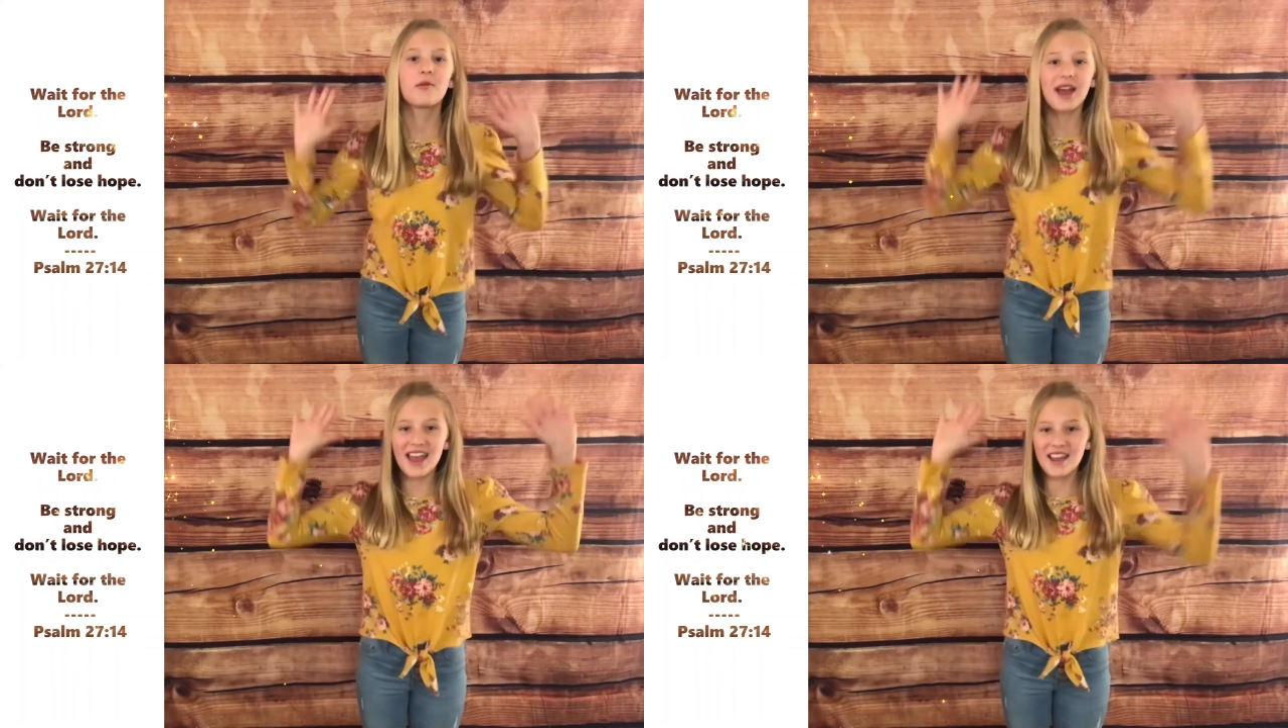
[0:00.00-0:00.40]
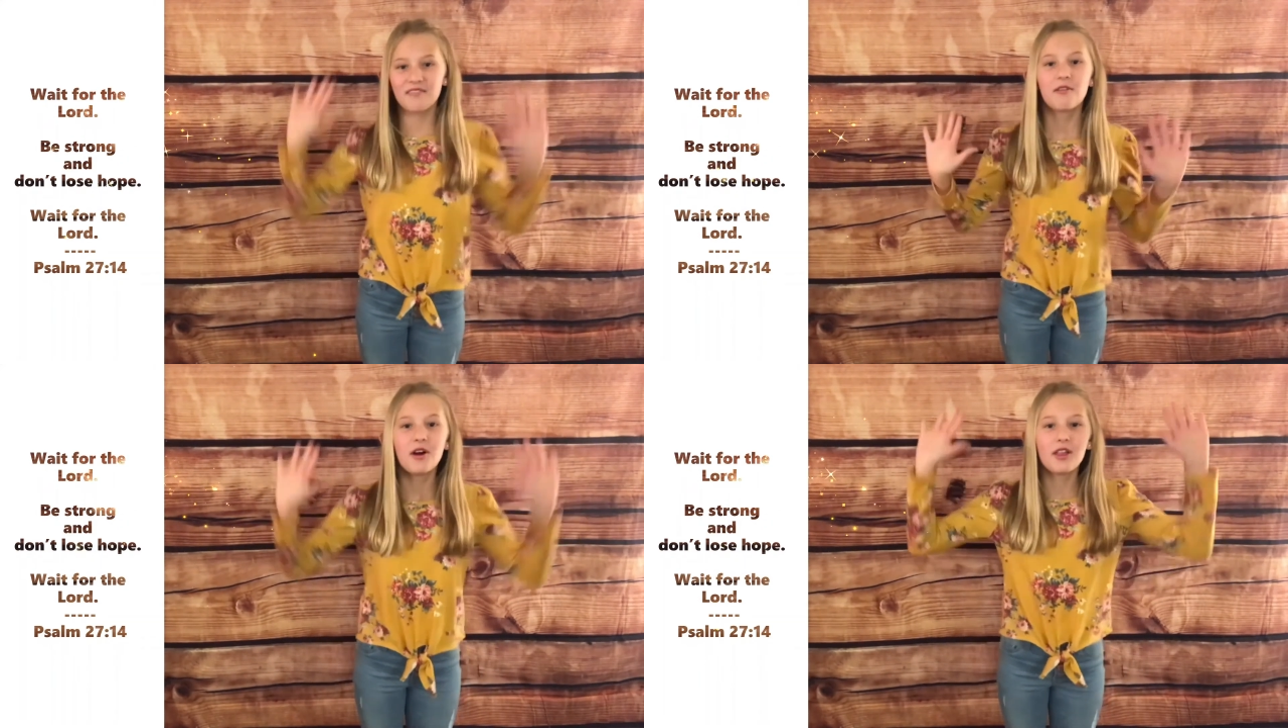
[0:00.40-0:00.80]
Wait
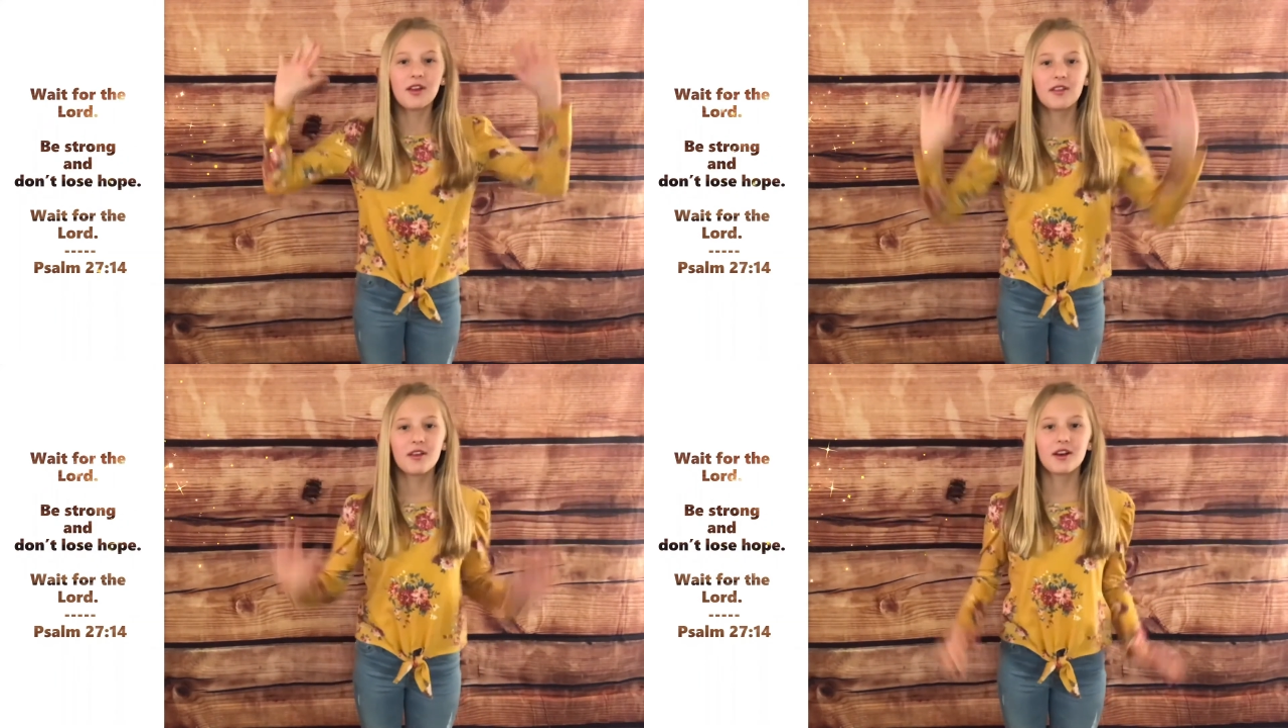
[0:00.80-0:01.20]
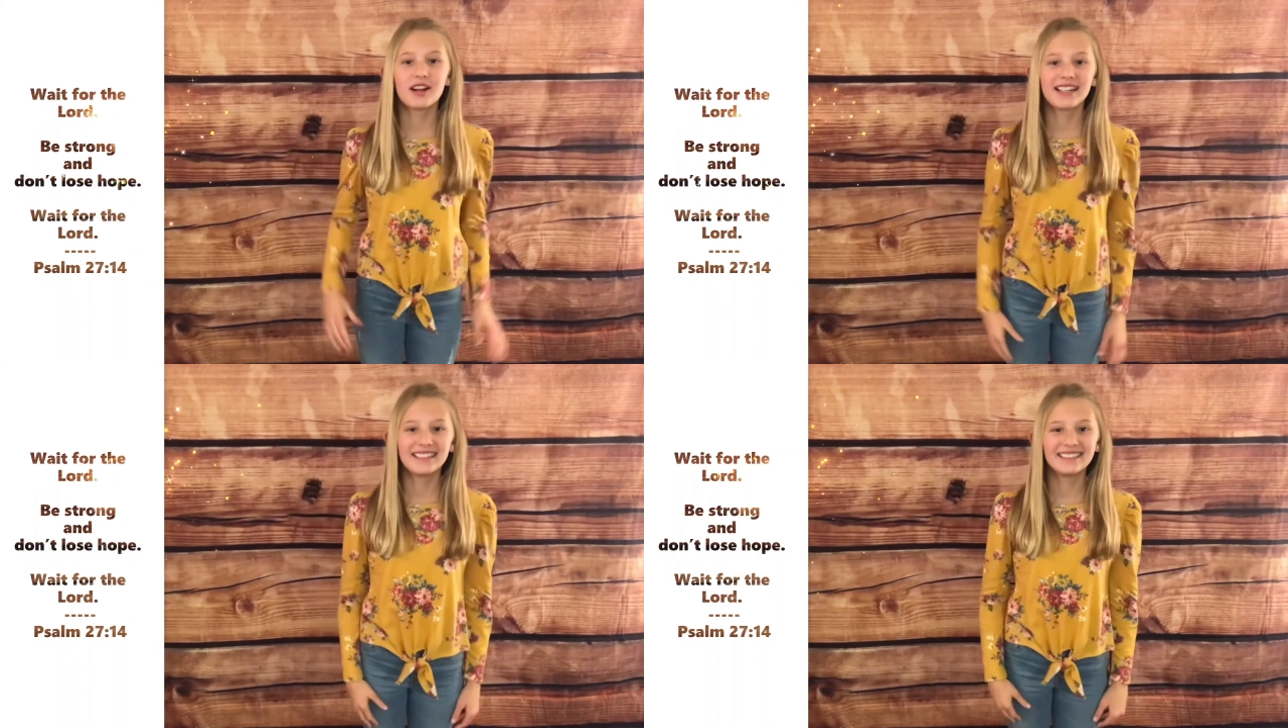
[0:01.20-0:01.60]
for the
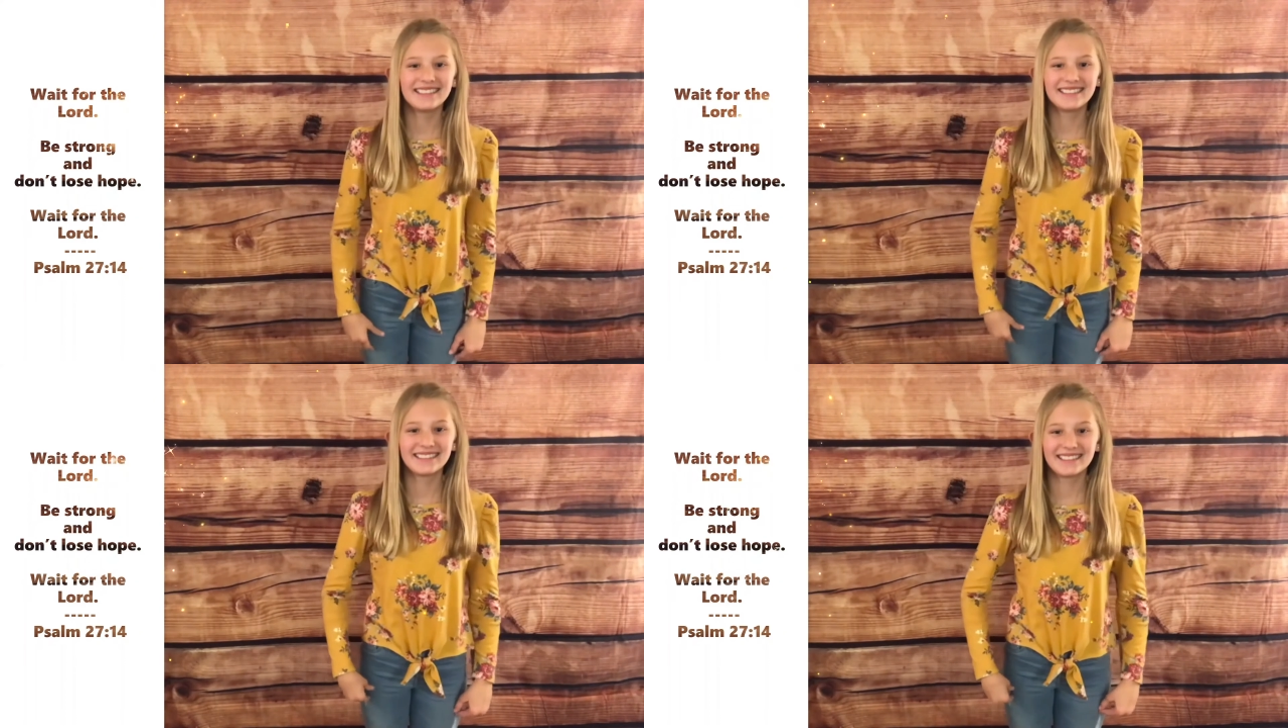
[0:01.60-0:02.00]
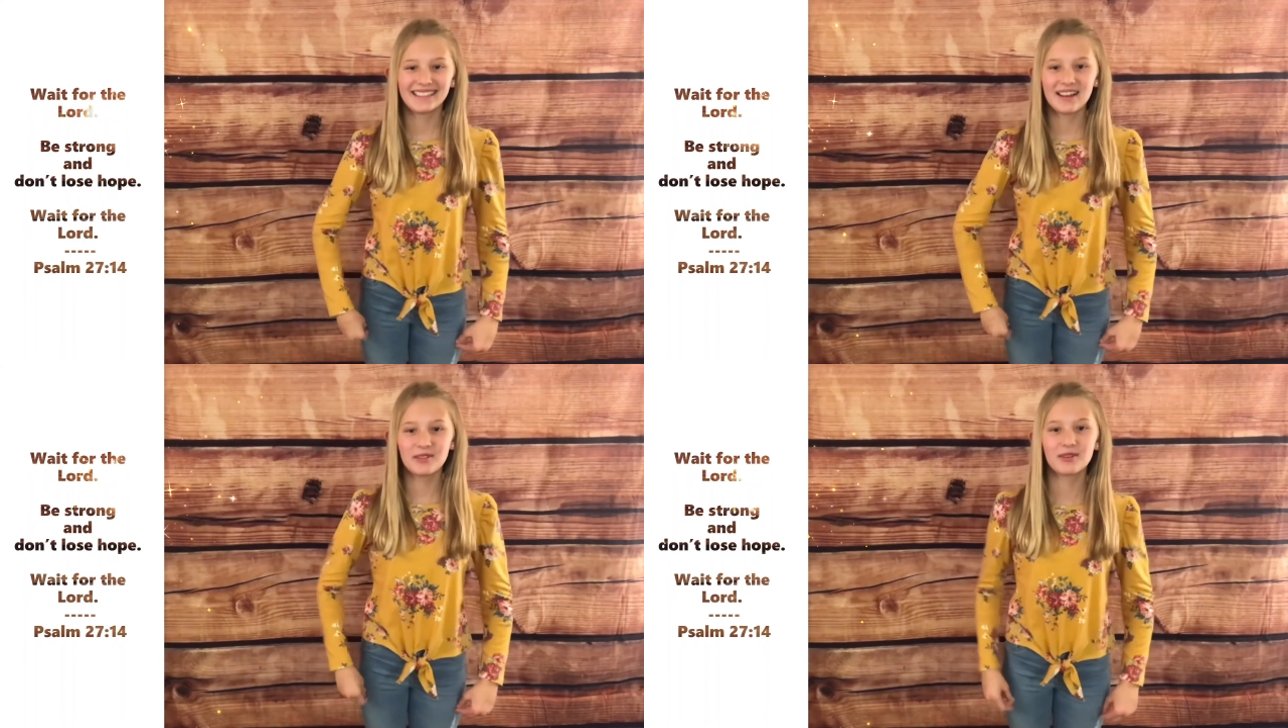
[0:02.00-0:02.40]
Lord. Psalm